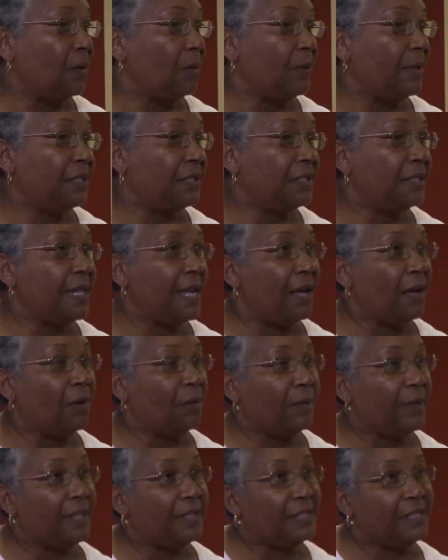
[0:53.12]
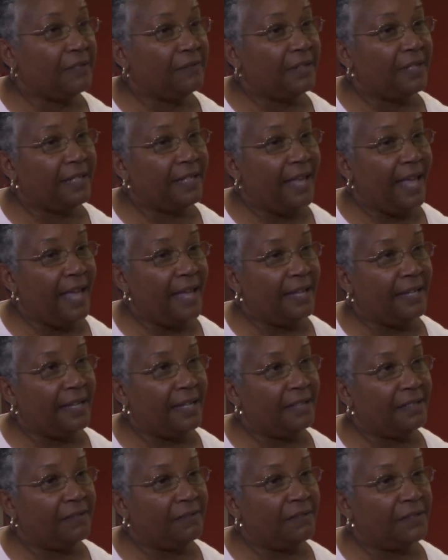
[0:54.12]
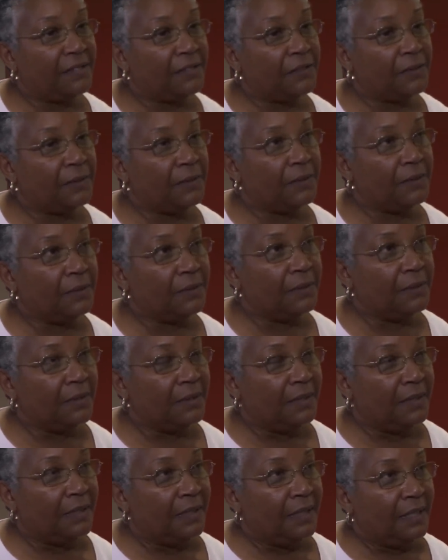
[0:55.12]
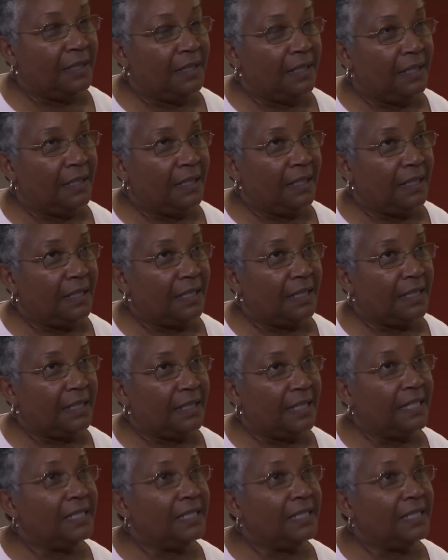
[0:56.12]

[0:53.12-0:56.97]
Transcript: which dealt with civic and individual Uh,